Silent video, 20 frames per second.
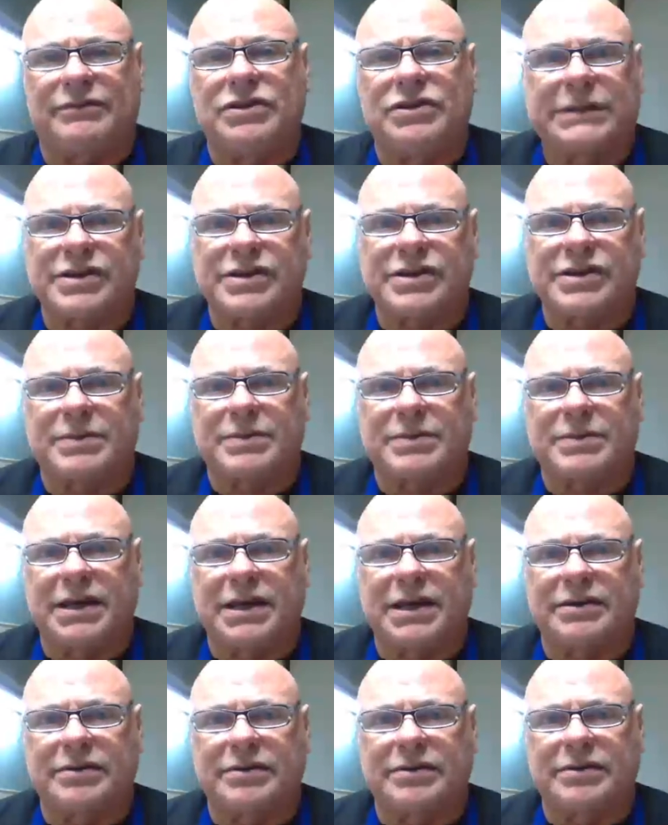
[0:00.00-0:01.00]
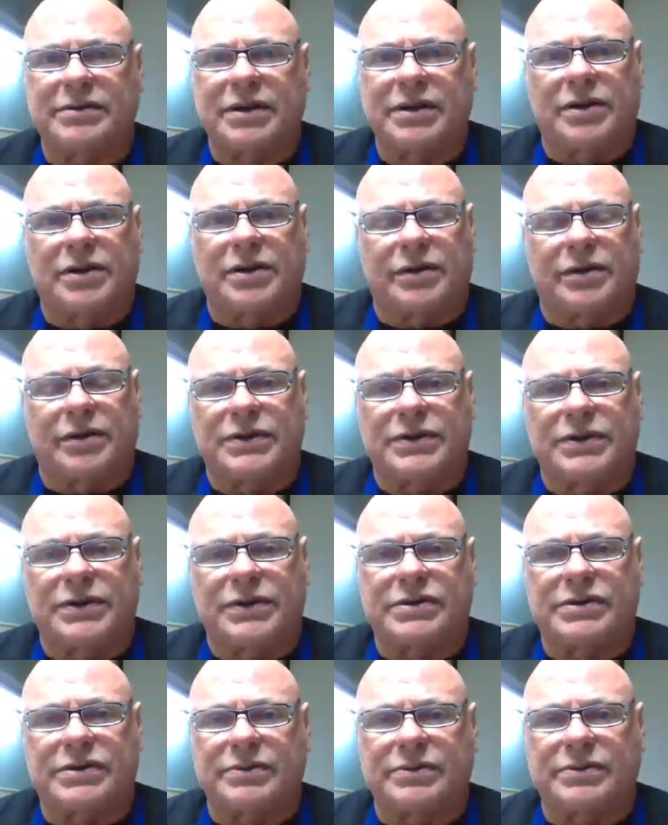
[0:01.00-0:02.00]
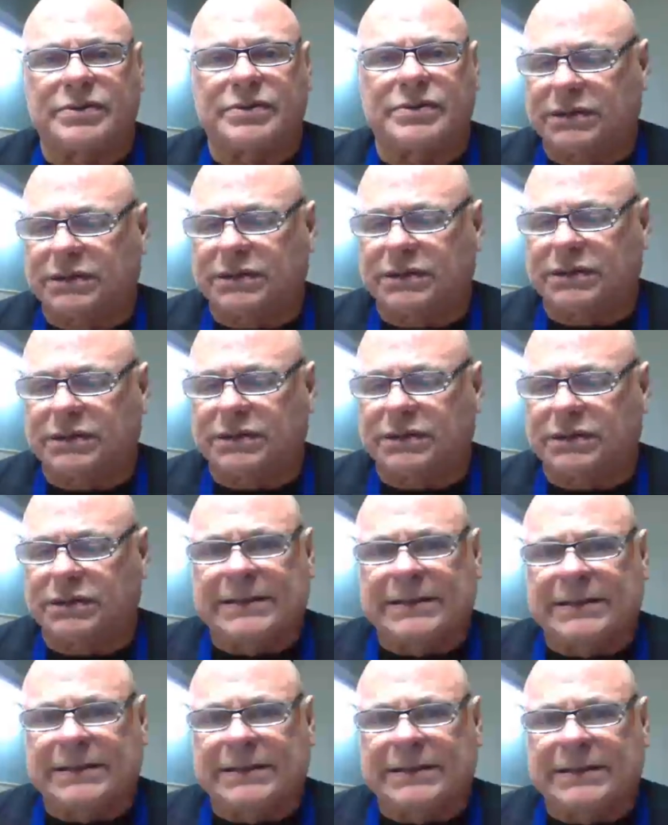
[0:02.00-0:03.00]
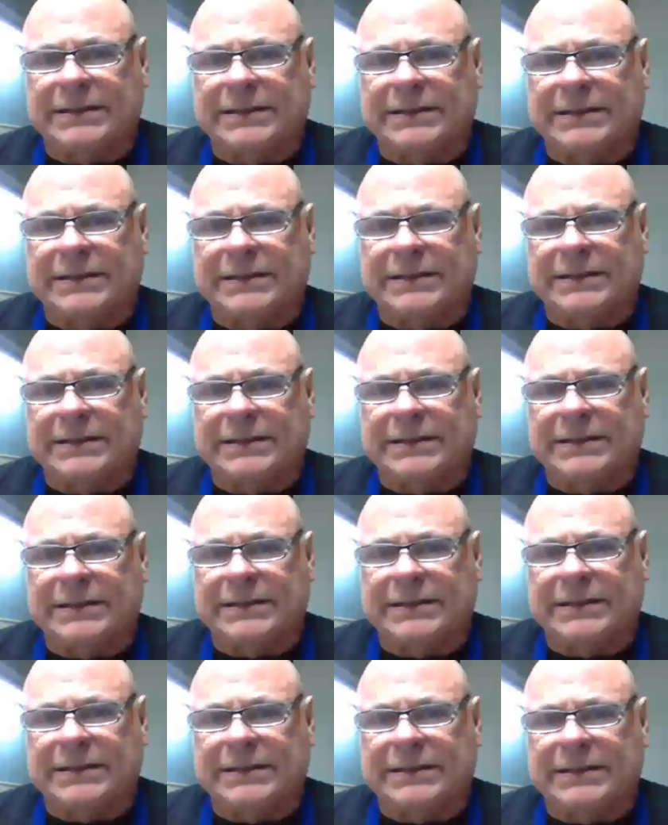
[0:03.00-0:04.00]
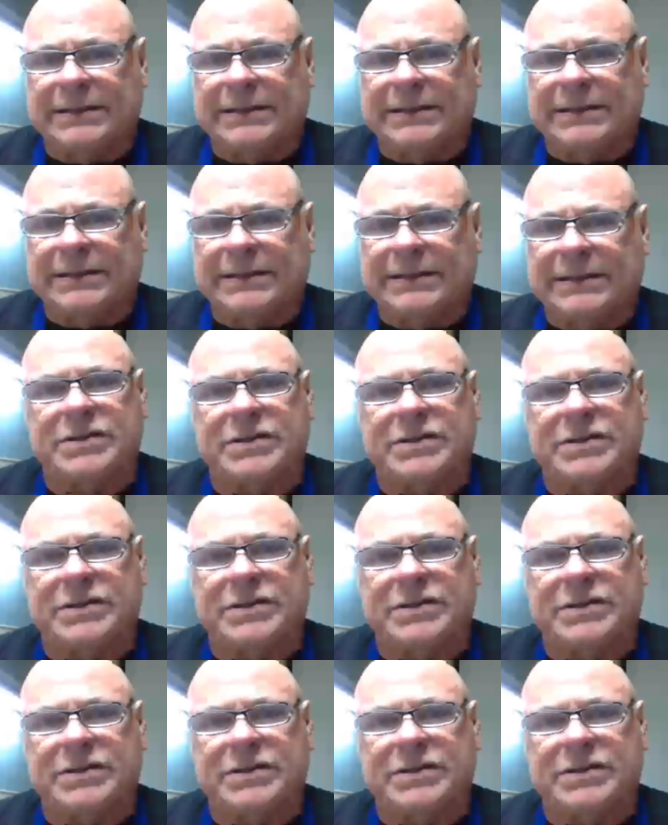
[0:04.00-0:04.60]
Anybody win any election? They have spoken this on